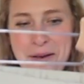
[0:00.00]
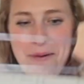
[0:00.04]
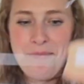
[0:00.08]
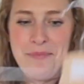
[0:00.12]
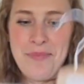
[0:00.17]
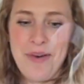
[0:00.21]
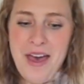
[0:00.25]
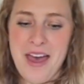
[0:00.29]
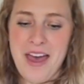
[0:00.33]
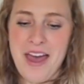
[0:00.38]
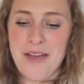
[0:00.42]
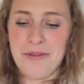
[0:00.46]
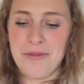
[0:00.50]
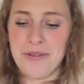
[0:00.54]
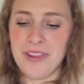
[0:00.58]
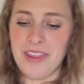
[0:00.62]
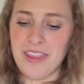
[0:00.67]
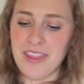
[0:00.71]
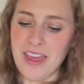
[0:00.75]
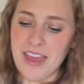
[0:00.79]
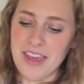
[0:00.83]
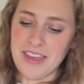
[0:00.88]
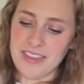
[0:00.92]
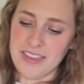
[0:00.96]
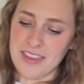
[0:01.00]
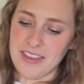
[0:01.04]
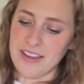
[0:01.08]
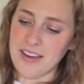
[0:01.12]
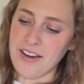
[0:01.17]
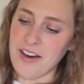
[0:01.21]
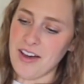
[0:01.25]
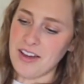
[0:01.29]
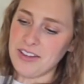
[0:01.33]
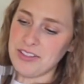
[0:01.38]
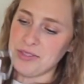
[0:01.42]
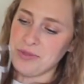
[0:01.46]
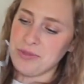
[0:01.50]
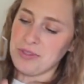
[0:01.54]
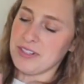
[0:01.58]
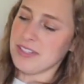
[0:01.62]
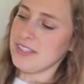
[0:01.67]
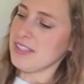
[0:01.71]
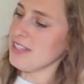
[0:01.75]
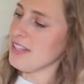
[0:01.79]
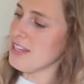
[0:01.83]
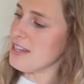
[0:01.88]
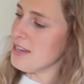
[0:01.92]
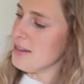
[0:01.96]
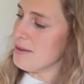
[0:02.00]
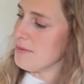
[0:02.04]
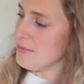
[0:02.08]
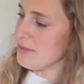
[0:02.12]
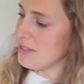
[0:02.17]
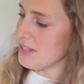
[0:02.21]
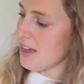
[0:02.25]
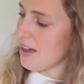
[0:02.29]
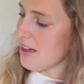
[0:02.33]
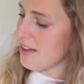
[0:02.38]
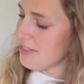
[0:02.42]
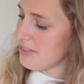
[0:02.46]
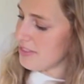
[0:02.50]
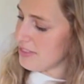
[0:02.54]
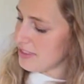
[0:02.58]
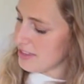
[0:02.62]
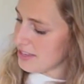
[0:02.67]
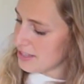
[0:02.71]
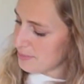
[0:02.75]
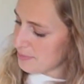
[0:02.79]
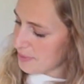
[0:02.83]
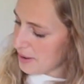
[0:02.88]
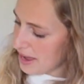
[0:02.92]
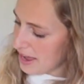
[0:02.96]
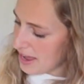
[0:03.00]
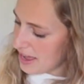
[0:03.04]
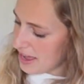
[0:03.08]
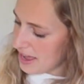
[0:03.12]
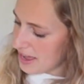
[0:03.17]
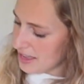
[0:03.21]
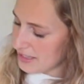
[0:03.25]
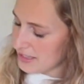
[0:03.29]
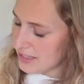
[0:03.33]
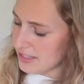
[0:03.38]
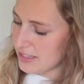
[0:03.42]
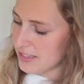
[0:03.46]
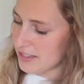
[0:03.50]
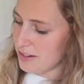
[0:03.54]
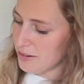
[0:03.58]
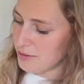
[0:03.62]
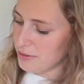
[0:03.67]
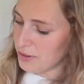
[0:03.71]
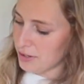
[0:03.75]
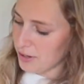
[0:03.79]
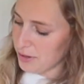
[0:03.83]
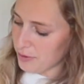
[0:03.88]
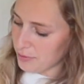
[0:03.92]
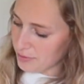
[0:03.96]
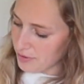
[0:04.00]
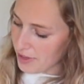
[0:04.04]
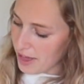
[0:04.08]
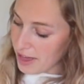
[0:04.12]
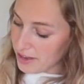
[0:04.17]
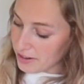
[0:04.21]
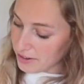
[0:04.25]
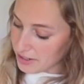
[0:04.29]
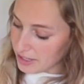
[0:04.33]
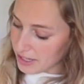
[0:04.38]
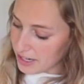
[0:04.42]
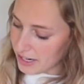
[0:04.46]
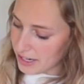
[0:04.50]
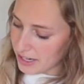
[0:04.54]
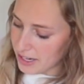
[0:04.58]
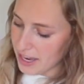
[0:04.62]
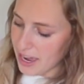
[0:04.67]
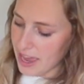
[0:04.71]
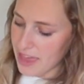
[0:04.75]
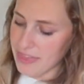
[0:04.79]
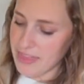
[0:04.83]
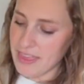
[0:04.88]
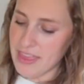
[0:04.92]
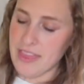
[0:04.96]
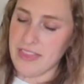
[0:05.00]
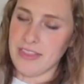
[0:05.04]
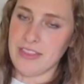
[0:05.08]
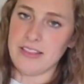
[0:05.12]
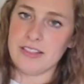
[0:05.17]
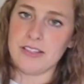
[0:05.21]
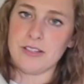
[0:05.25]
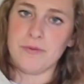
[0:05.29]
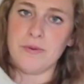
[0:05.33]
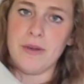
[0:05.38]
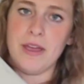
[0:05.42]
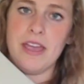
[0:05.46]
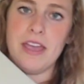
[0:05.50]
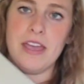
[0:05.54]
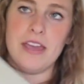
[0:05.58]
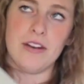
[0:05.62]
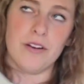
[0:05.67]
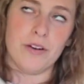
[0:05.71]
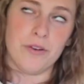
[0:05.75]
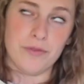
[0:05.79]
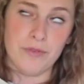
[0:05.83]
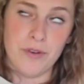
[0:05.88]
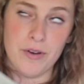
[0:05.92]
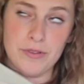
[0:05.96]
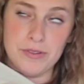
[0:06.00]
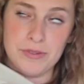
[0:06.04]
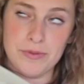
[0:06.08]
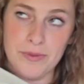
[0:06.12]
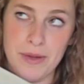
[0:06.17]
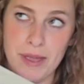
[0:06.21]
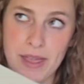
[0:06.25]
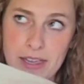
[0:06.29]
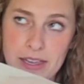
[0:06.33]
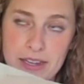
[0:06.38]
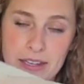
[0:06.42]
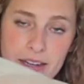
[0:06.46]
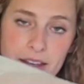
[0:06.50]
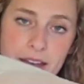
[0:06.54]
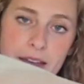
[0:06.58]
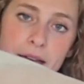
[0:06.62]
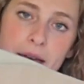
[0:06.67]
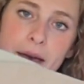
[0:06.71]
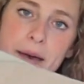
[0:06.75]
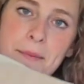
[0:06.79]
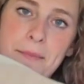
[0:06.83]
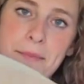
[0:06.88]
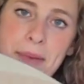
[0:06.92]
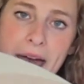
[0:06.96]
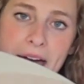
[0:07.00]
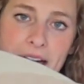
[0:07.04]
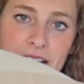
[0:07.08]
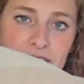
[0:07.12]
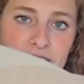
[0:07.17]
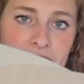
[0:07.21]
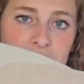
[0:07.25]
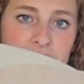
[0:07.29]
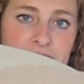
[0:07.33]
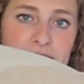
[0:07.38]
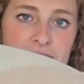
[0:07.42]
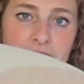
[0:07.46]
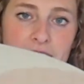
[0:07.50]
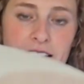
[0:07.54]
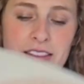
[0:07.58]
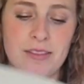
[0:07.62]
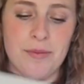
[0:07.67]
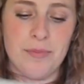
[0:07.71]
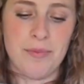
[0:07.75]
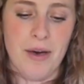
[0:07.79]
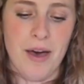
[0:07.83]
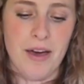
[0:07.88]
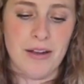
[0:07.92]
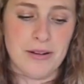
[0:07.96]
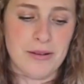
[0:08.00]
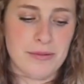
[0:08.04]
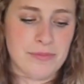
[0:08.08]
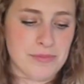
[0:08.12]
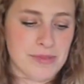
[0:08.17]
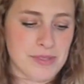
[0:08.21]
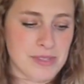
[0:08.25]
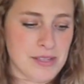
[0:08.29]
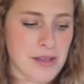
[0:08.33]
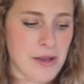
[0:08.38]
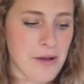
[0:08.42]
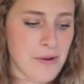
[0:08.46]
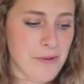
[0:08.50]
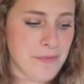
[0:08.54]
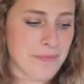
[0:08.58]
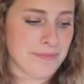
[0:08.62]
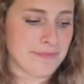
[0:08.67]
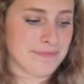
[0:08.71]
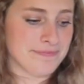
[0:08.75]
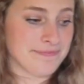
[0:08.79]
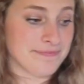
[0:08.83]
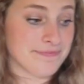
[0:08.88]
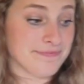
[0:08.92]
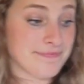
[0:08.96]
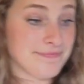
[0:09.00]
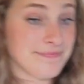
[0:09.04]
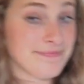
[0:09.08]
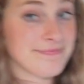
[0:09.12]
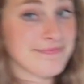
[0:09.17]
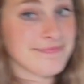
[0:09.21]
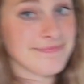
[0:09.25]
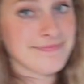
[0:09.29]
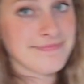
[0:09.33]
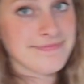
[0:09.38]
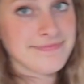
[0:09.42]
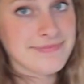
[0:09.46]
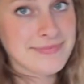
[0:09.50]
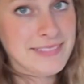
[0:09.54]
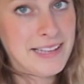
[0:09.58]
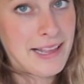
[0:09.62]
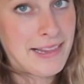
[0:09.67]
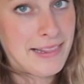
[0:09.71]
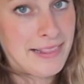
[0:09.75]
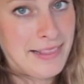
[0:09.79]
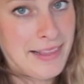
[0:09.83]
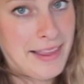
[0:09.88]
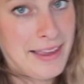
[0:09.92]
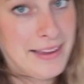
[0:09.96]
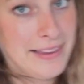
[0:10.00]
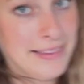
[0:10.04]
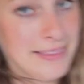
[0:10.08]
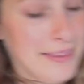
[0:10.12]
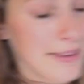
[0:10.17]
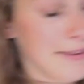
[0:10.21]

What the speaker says: But I really like the contour seams on these pants. They're really flattering, and then the suede or faux suede patches at the bottom, so like